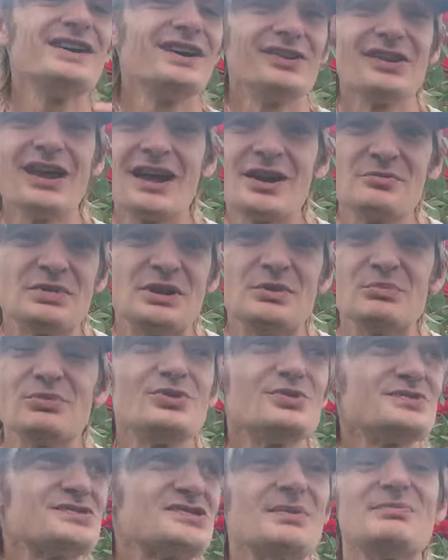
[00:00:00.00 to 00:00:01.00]
a lot of
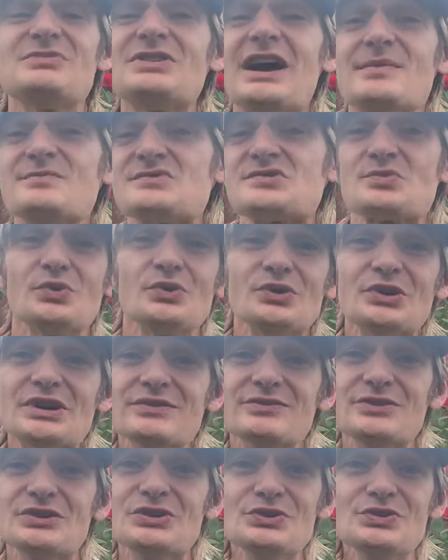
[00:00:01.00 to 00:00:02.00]
people sometimes will
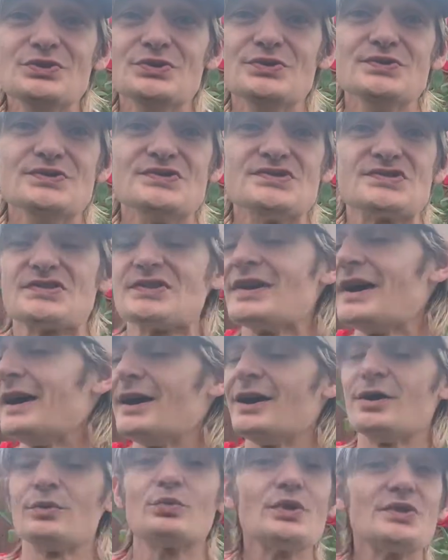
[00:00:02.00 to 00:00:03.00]
even use
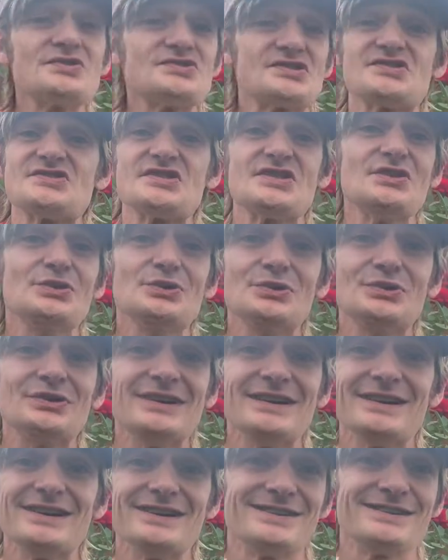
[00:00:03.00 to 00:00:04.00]
roses that you
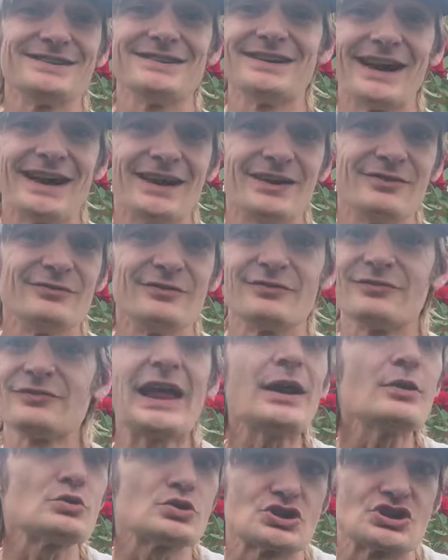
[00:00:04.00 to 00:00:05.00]
get at
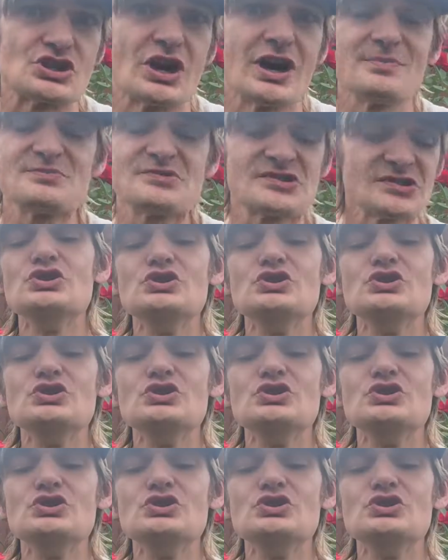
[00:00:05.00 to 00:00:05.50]
flower shops.